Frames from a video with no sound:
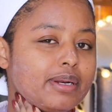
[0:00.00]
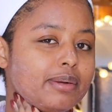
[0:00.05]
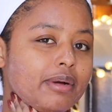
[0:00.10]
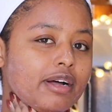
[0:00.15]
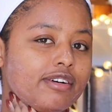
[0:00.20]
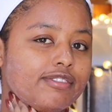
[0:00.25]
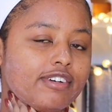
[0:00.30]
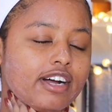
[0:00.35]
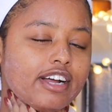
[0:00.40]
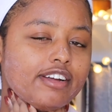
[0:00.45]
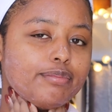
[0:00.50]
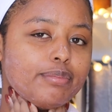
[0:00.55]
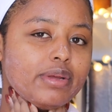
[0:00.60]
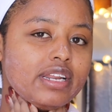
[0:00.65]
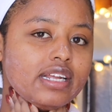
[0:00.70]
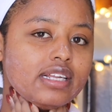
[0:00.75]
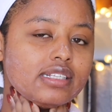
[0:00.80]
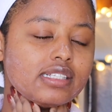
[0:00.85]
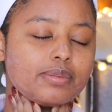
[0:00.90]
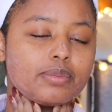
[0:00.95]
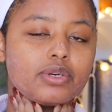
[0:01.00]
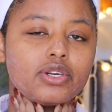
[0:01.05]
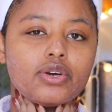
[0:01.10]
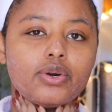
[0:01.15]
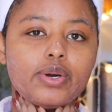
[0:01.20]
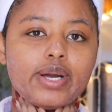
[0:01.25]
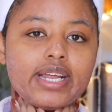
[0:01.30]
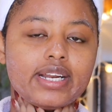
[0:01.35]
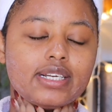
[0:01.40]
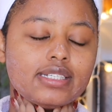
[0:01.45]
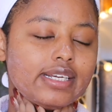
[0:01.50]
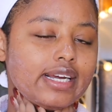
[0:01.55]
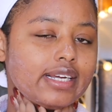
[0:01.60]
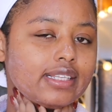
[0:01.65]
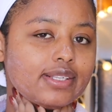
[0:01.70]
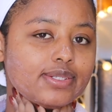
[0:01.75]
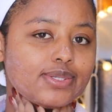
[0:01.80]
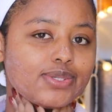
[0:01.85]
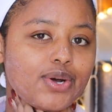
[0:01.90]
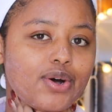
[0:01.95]
been about 5 minutes. I'm going to go ahead and
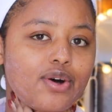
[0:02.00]
take this